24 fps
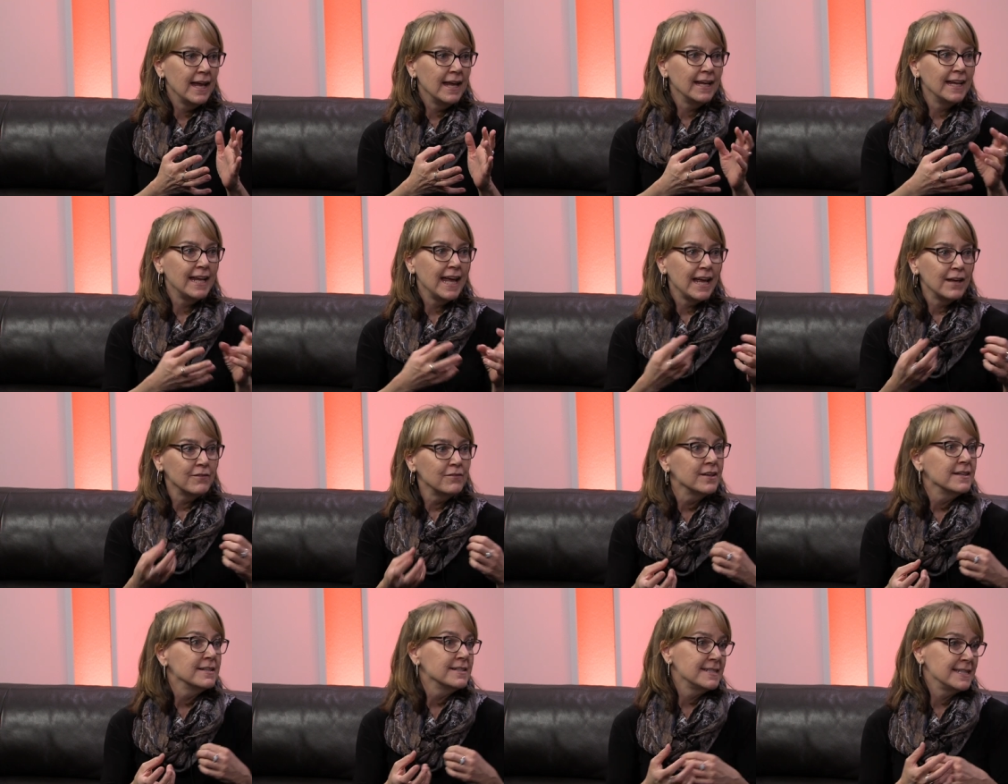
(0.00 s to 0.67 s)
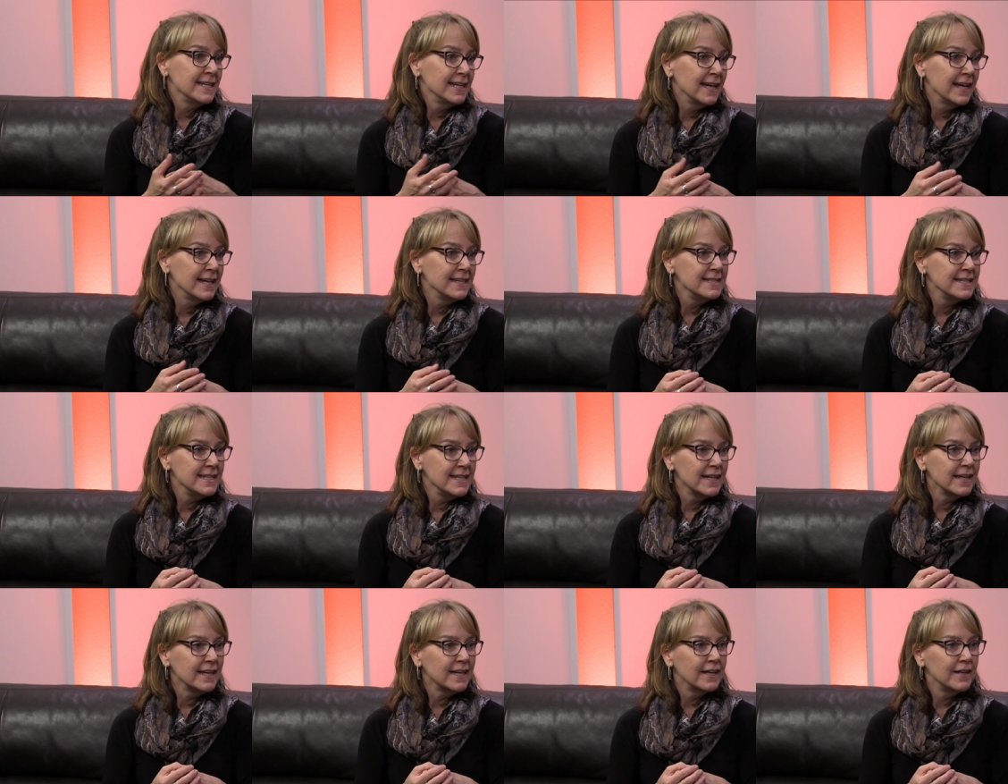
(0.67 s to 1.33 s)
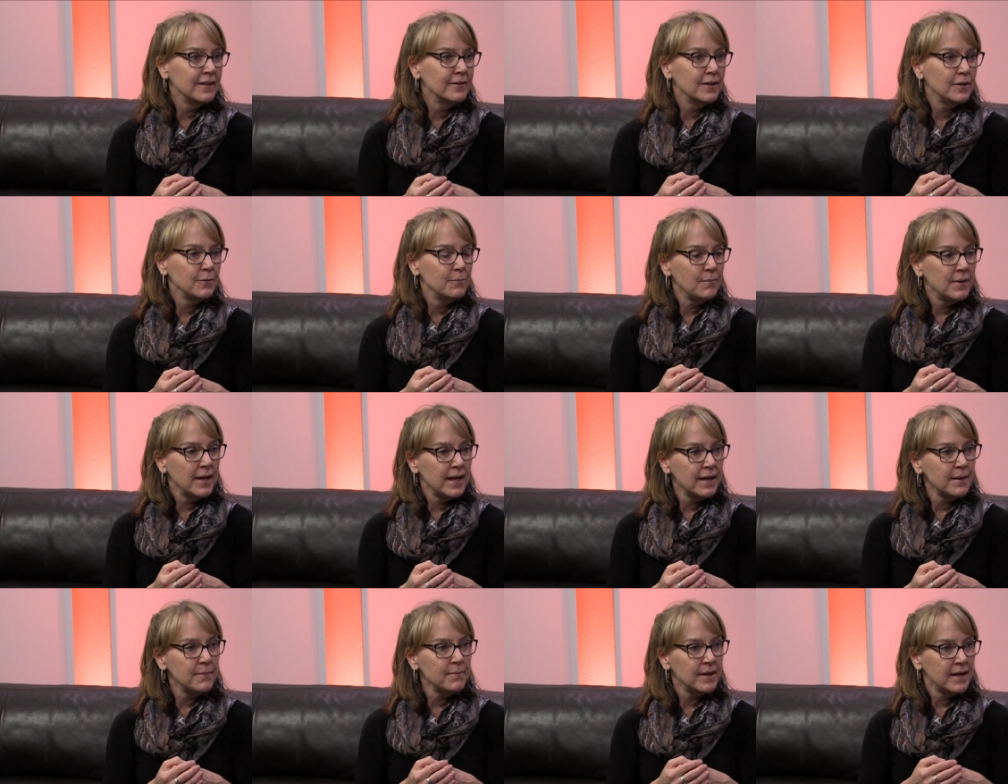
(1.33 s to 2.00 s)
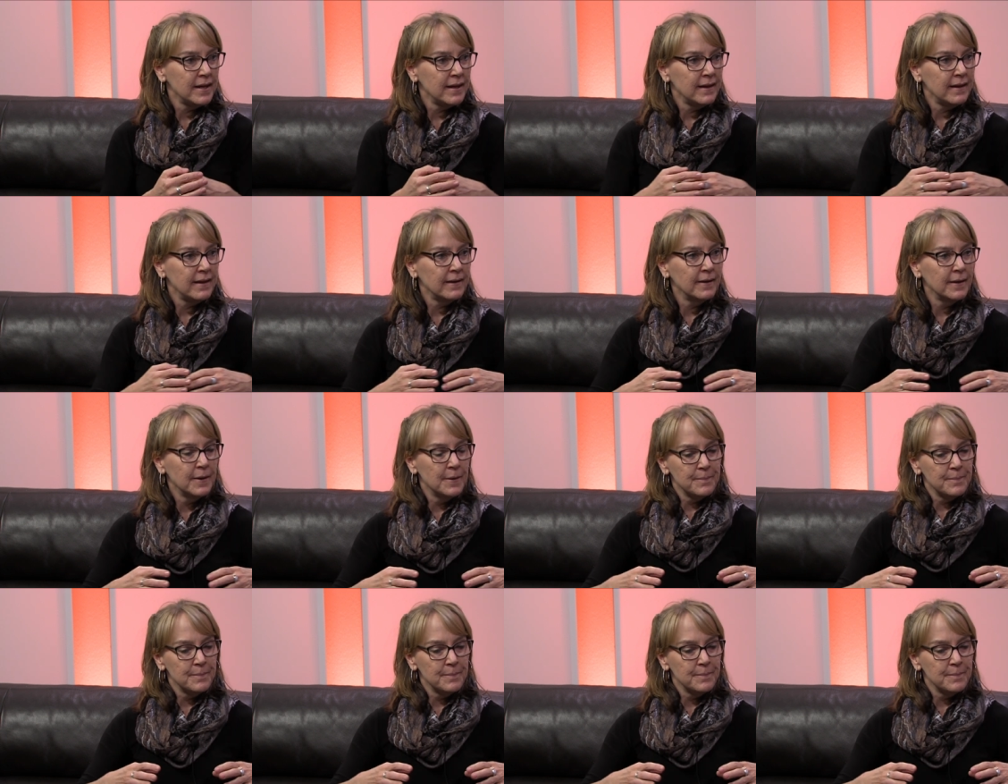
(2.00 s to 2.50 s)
gave us the idea that maybe